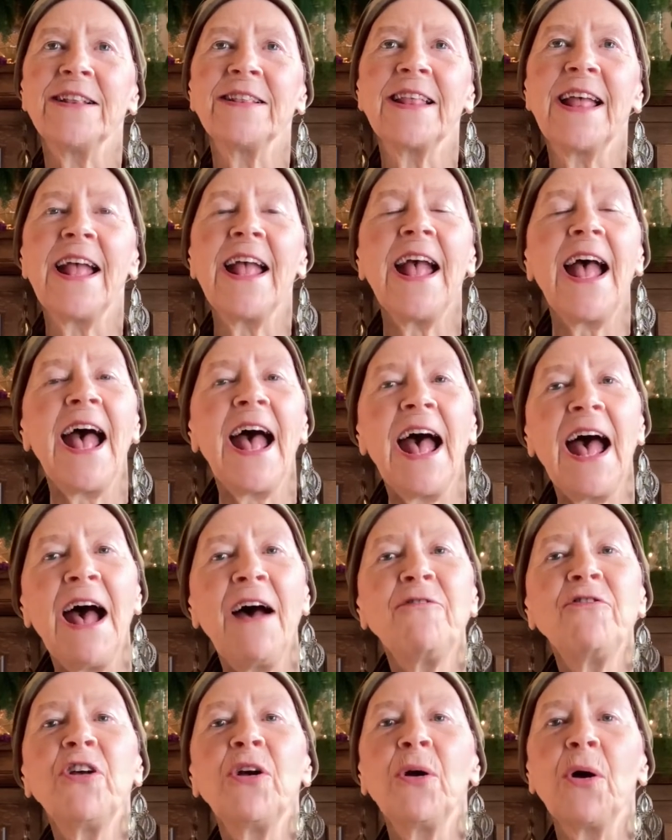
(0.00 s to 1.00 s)
They
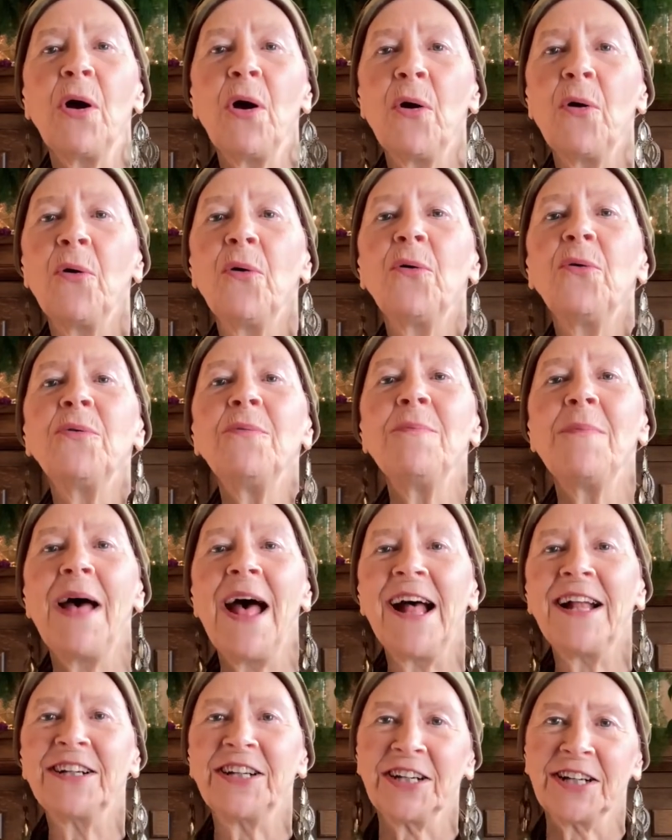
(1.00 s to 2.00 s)
have their own
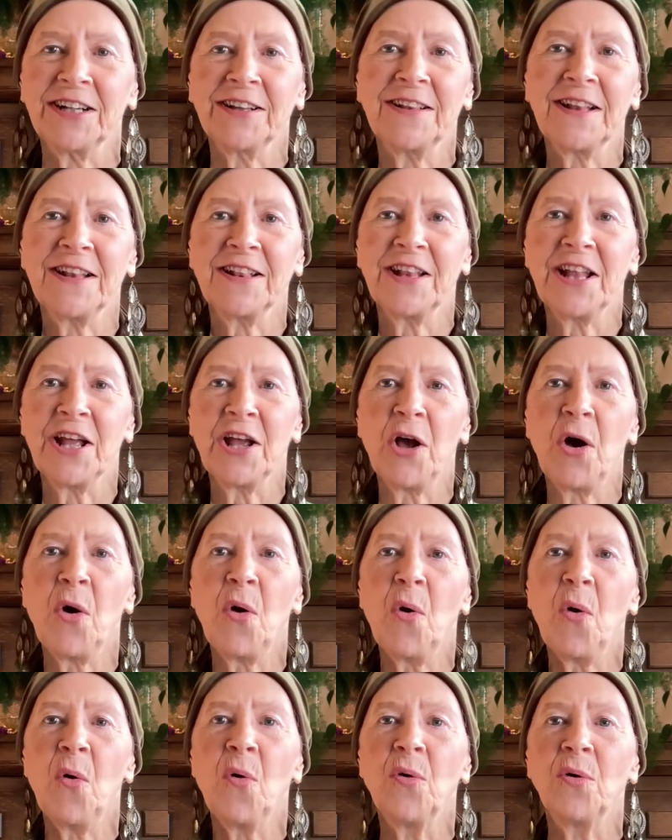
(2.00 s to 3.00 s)
magic that they
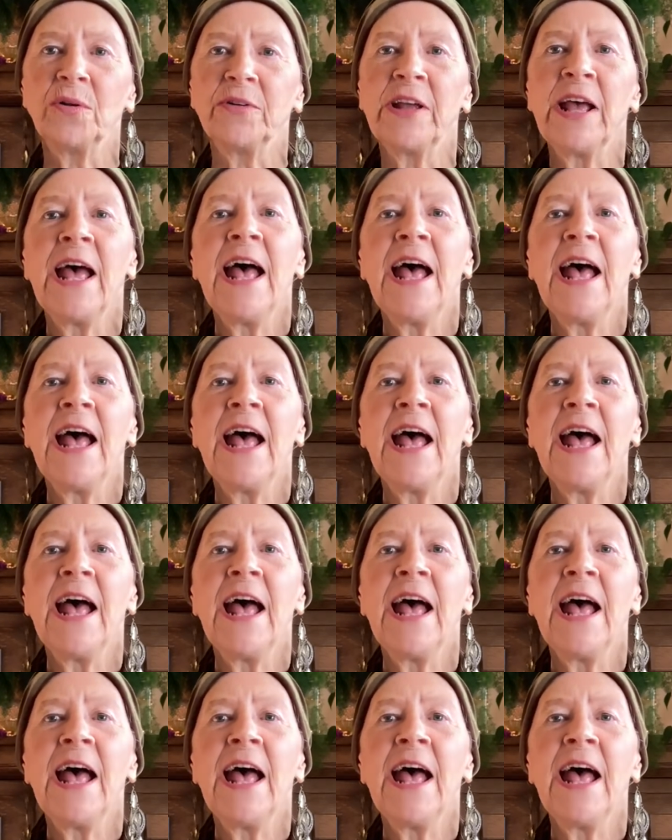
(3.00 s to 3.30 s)
hold.